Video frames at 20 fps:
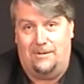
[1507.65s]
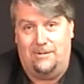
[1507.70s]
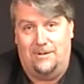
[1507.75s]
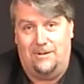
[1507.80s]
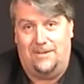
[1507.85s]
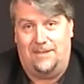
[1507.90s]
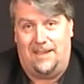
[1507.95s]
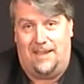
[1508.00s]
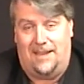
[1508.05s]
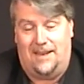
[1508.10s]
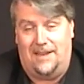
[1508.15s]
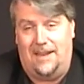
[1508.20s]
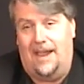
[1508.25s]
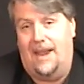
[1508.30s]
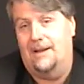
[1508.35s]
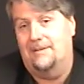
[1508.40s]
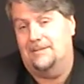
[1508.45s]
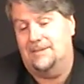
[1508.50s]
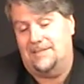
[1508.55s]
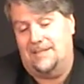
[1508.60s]
routine,
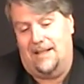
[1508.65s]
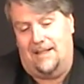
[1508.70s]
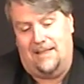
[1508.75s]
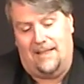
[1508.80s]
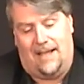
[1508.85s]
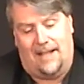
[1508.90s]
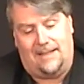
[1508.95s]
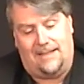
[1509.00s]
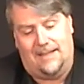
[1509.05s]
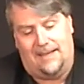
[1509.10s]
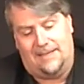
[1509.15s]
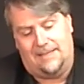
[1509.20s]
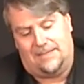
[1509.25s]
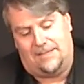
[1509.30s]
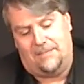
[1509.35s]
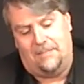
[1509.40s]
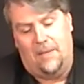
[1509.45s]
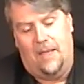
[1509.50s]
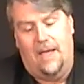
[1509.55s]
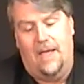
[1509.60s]
and it was done like this.